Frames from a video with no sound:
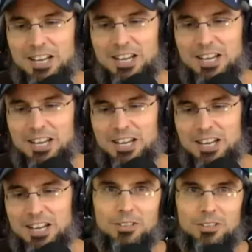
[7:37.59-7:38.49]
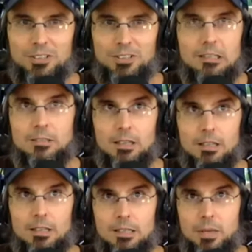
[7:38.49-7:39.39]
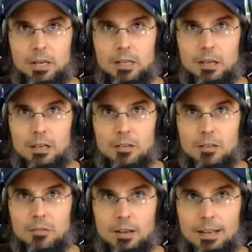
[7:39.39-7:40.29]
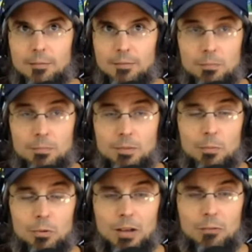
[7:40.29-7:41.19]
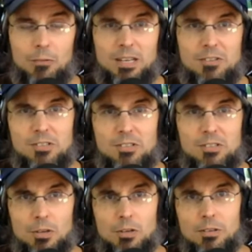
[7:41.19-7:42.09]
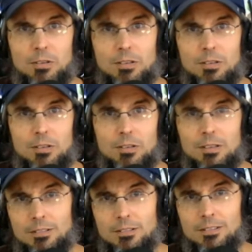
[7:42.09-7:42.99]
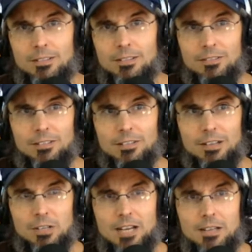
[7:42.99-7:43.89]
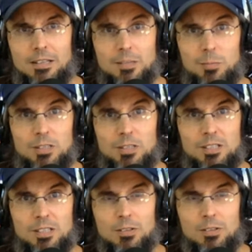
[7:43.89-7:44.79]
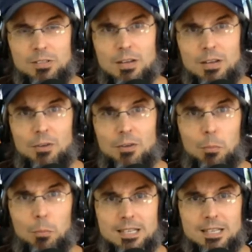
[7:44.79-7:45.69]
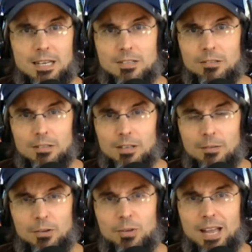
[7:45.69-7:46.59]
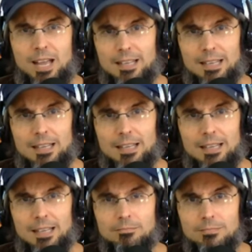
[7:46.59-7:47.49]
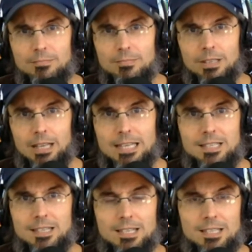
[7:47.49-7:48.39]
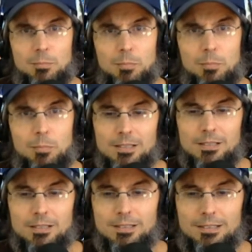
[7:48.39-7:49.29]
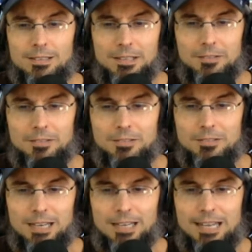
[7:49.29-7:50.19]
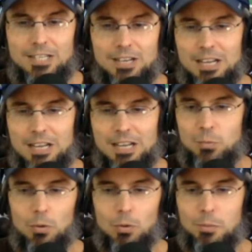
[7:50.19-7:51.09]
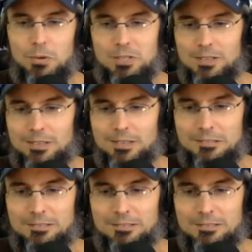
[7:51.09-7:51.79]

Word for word: know we're talking uh, depending on and some people I would be interested to know their their their take on this, but you know cell phone plans these days are you can't get less than sixty bucks, you know, and that's that's just one person